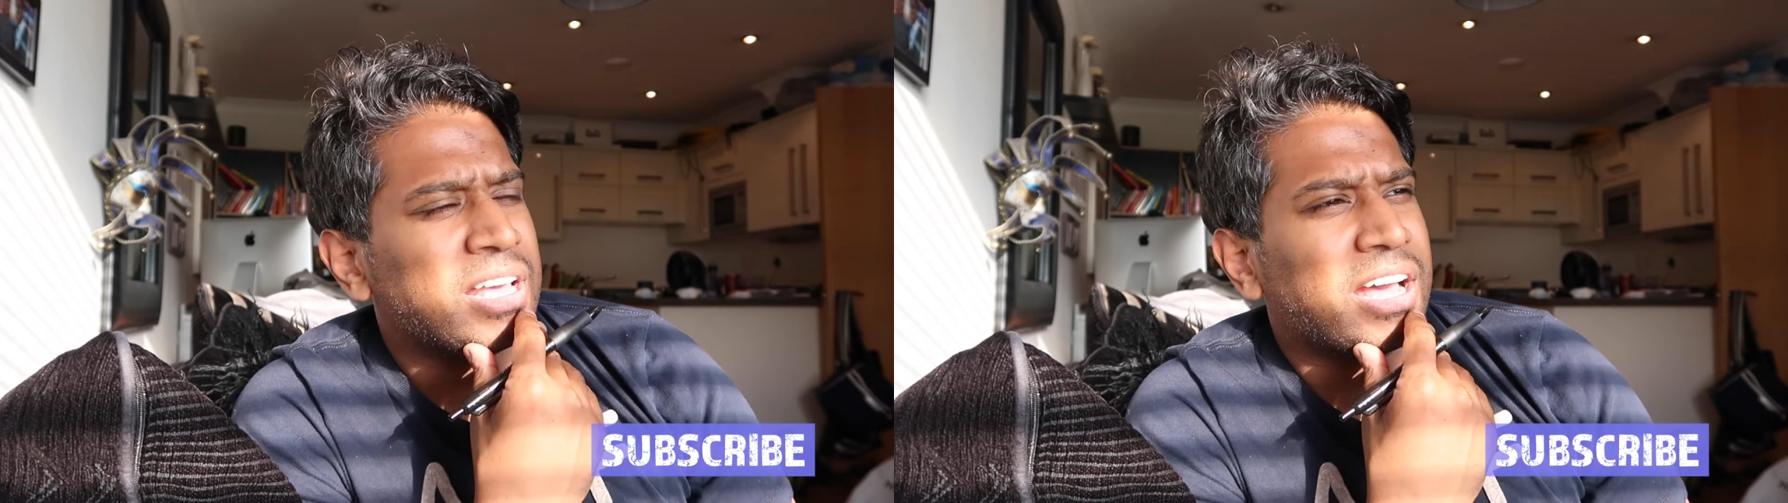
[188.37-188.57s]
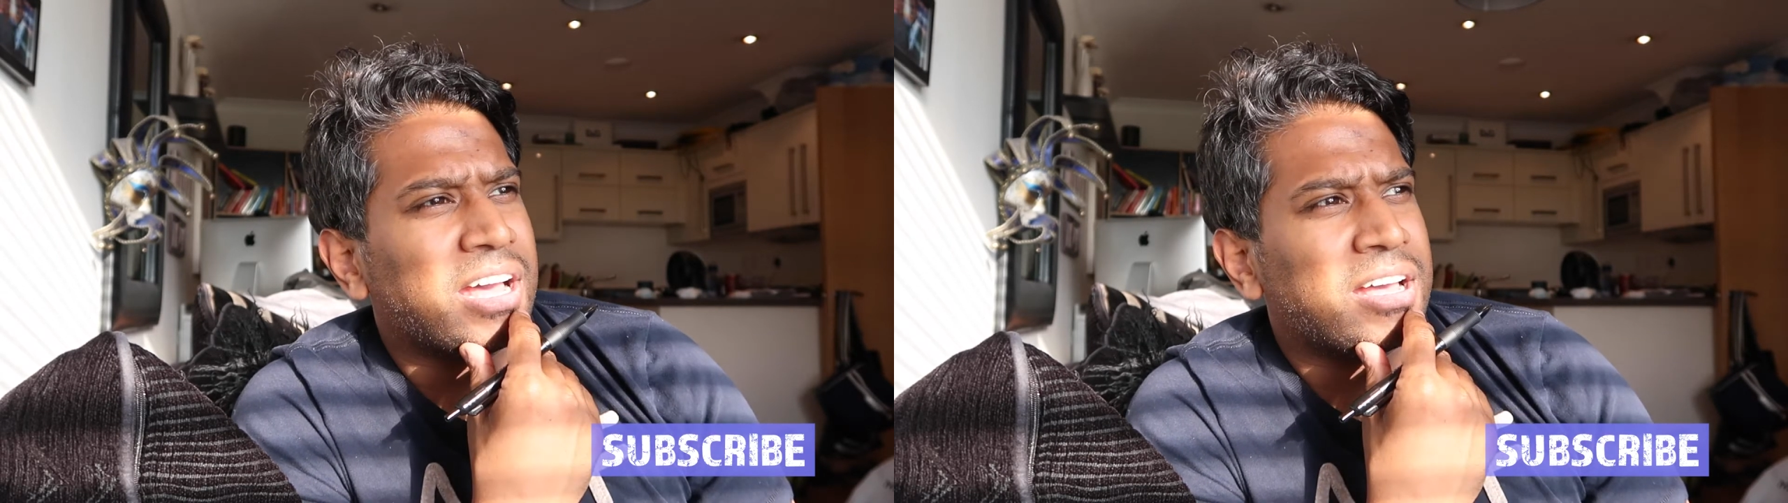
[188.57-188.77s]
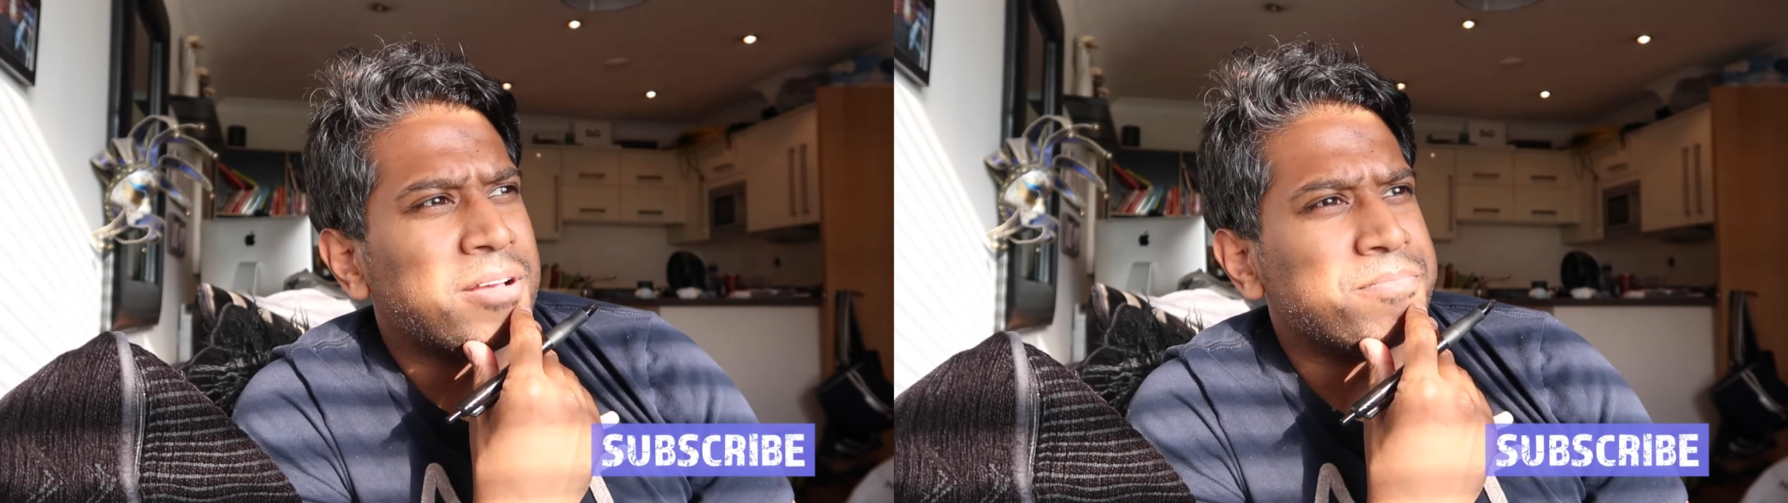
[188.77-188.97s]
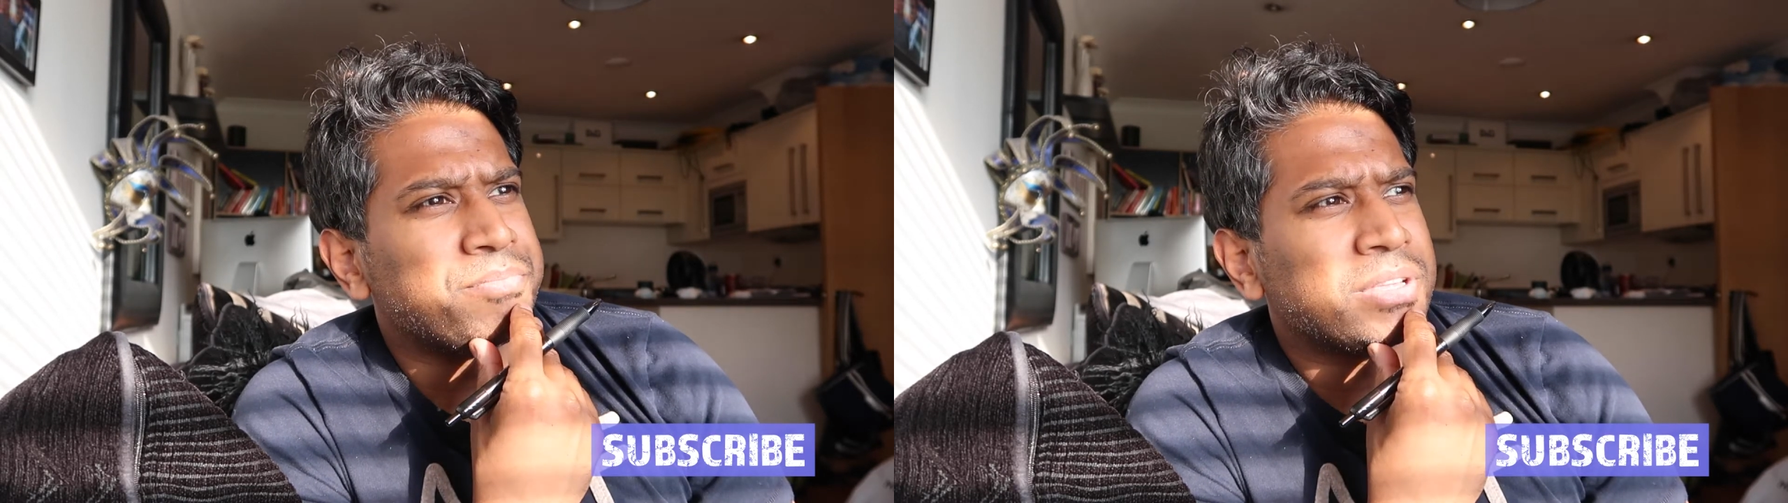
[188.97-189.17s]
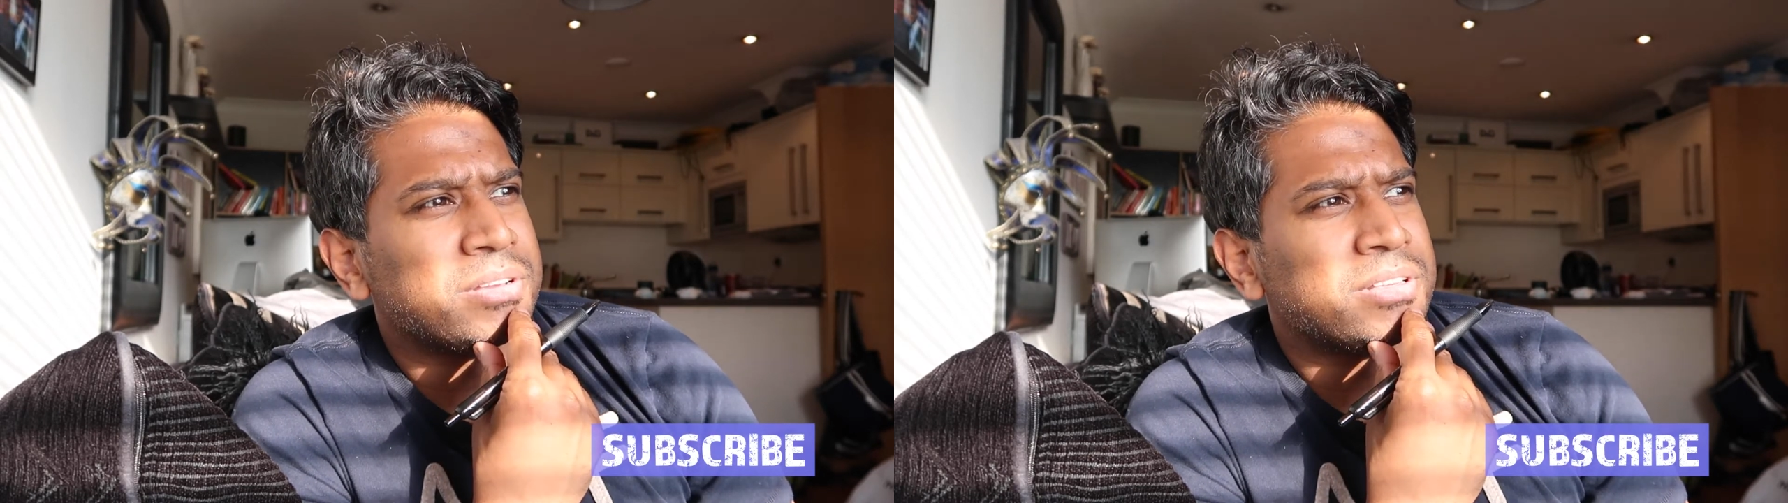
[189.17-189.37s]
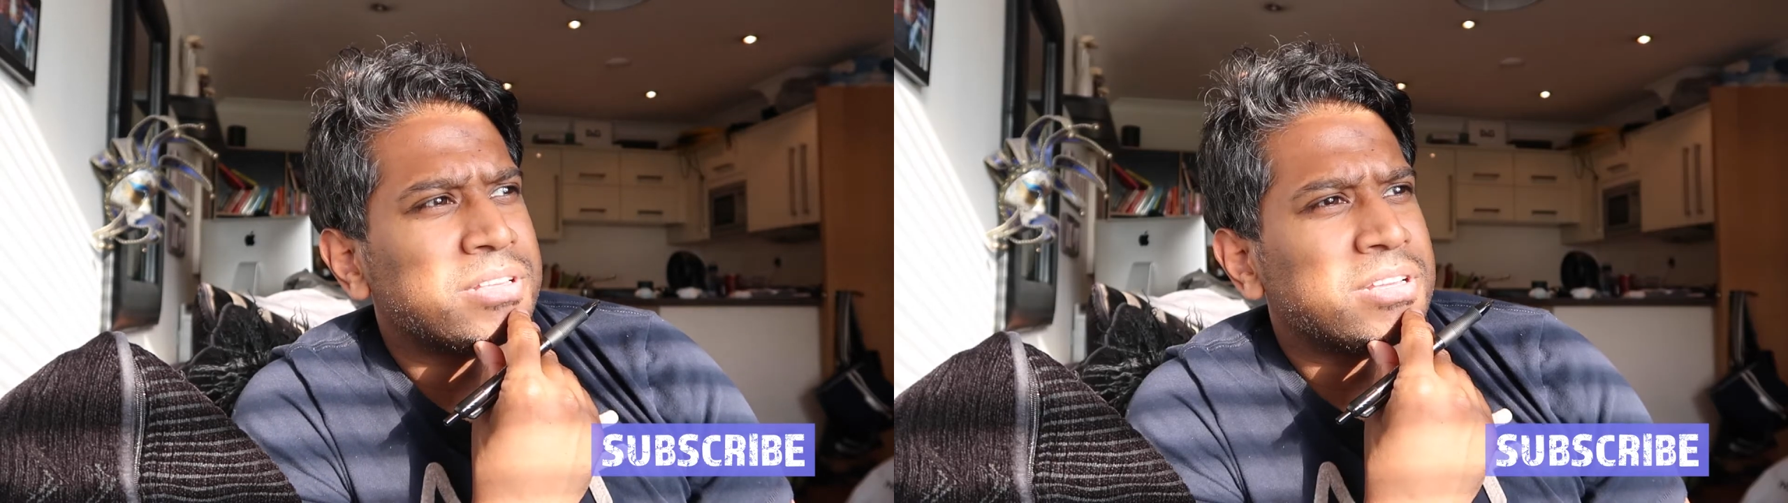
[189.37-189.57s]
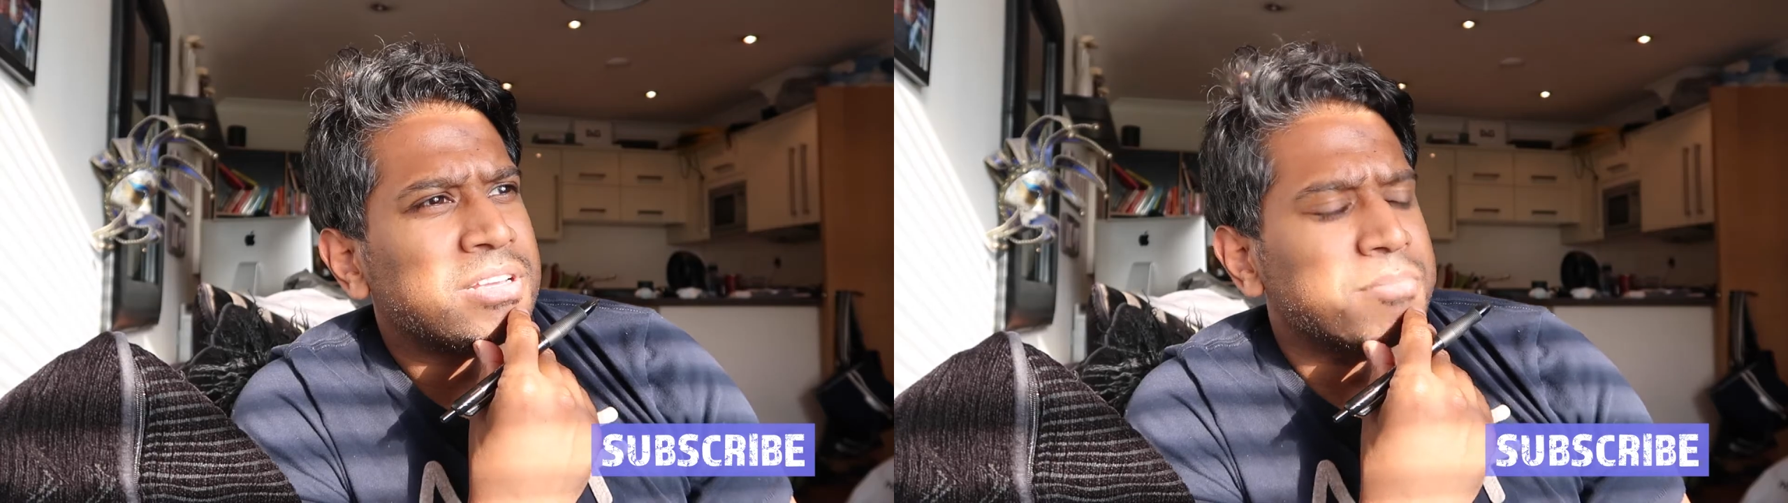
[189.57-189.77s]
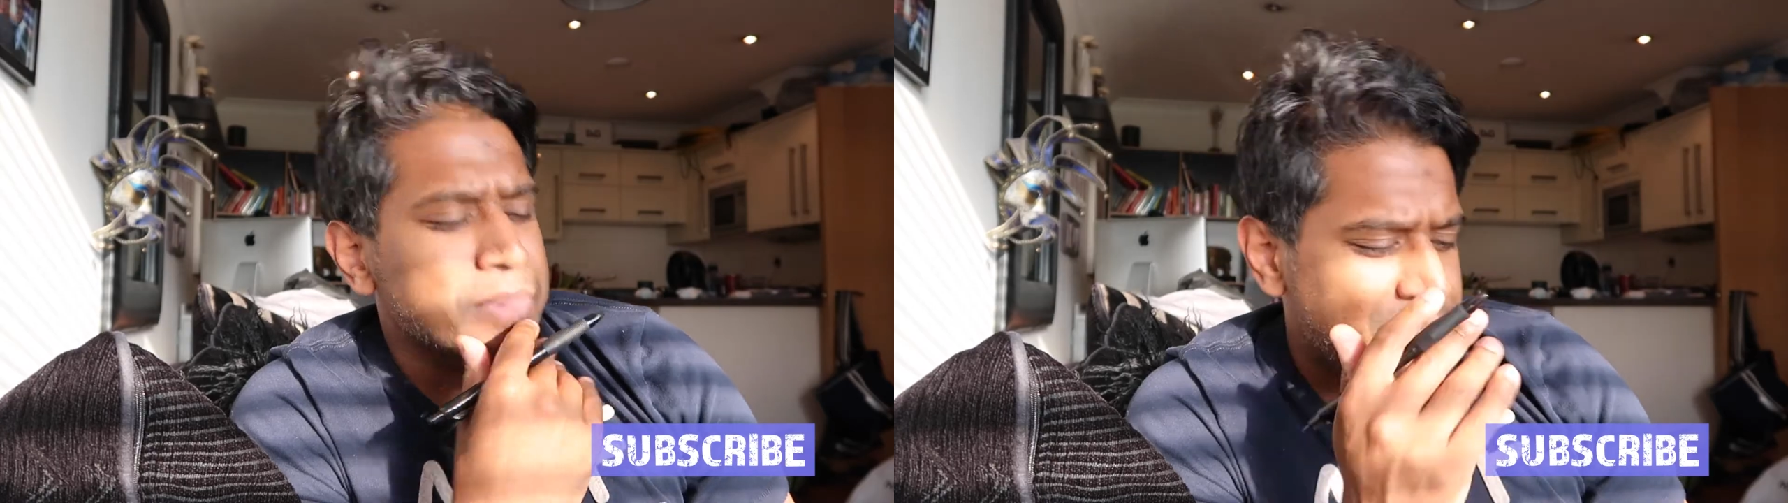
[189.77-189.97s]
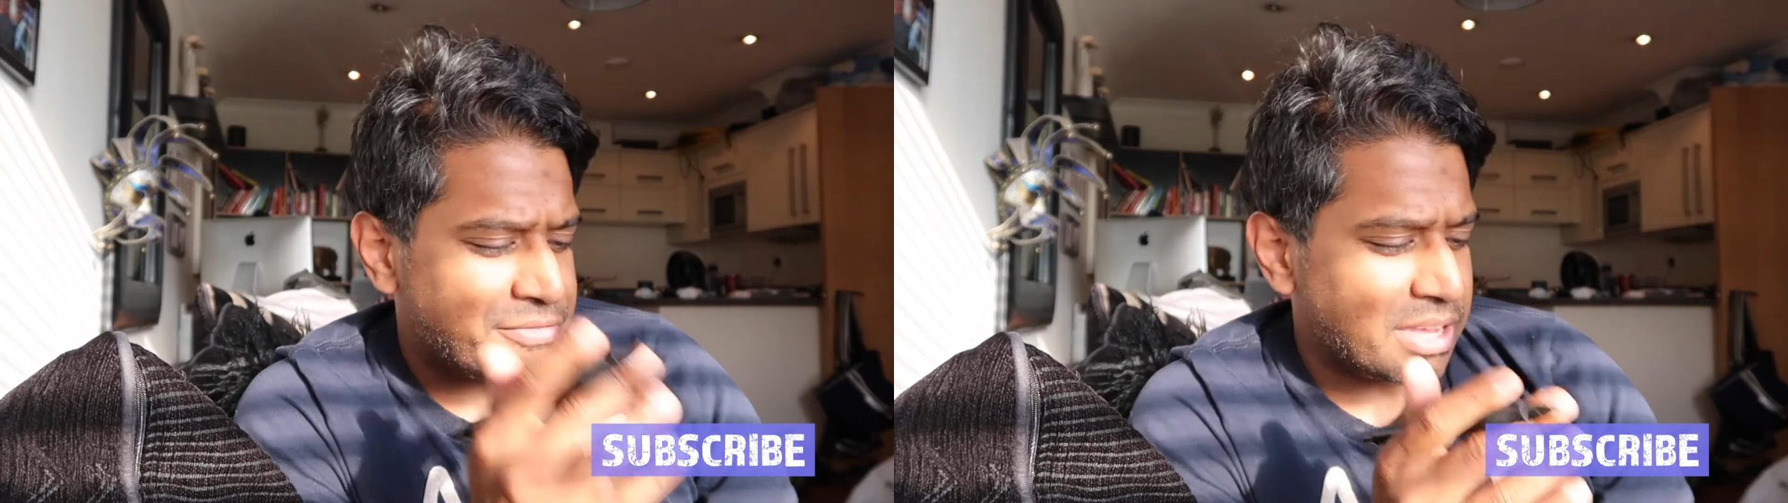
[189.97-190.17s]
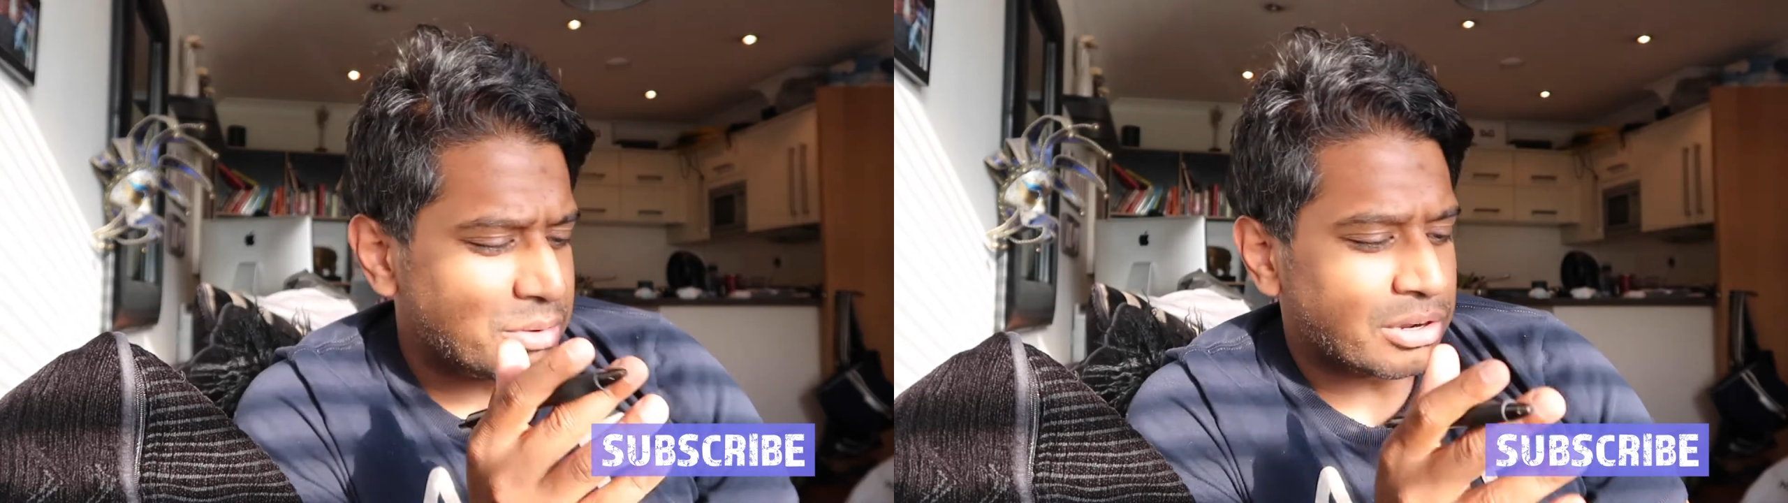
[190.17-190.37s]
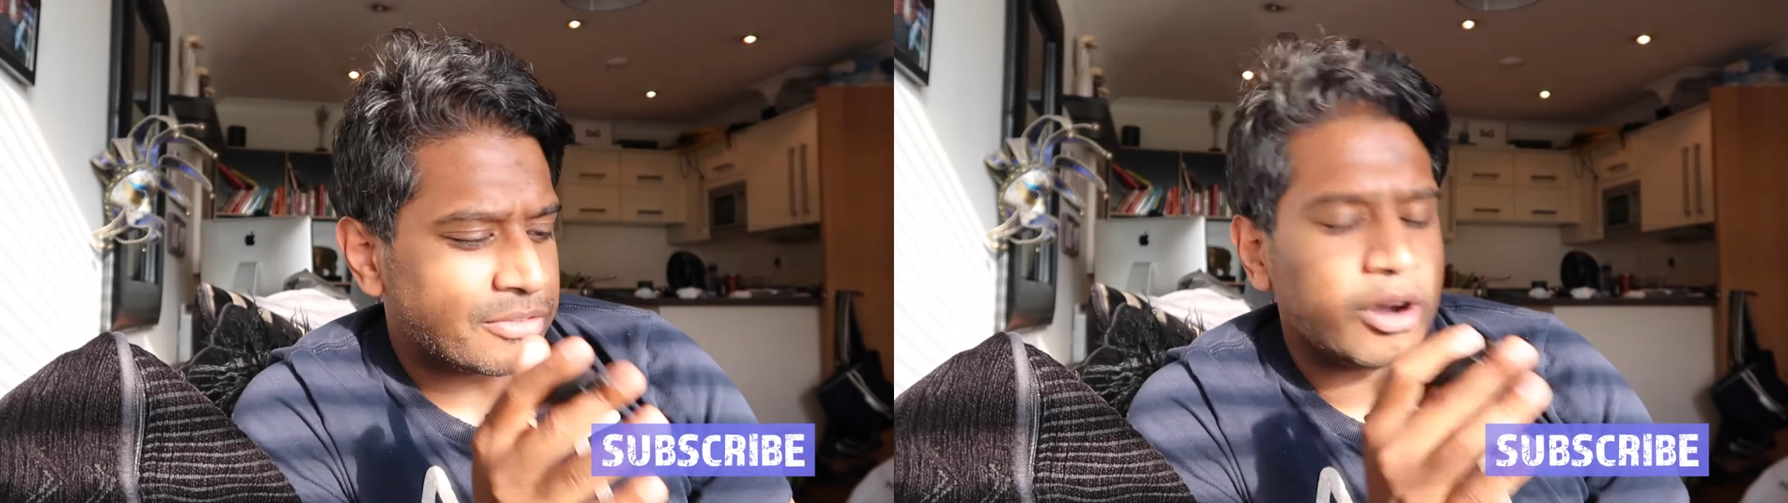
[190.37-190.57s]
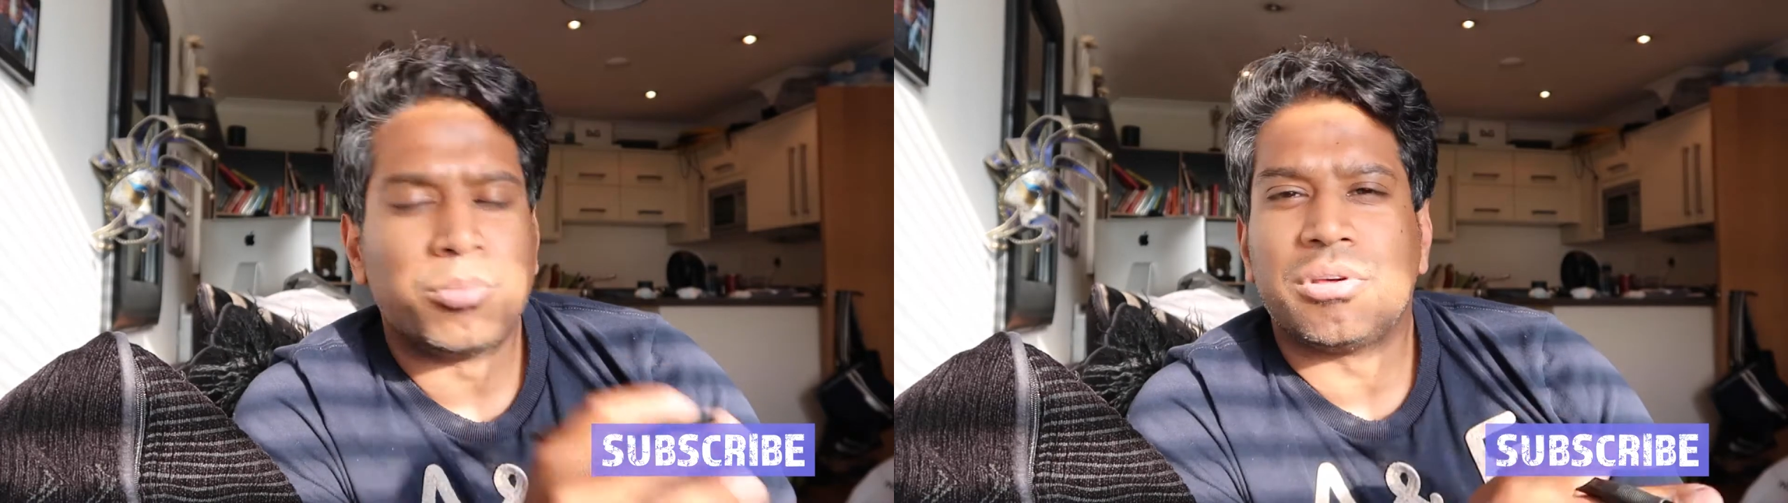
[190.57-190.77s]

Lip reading: Midfield, I've gone